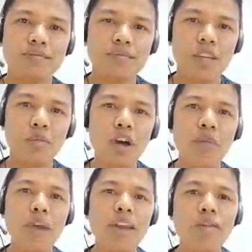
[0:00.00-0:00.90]
If you
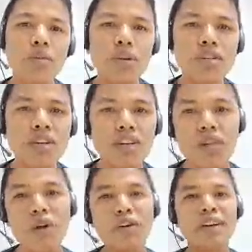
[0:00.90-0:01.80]
have any question
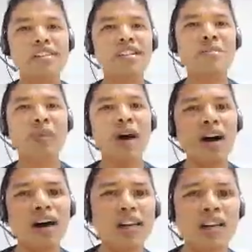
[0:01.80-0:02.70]
about national park,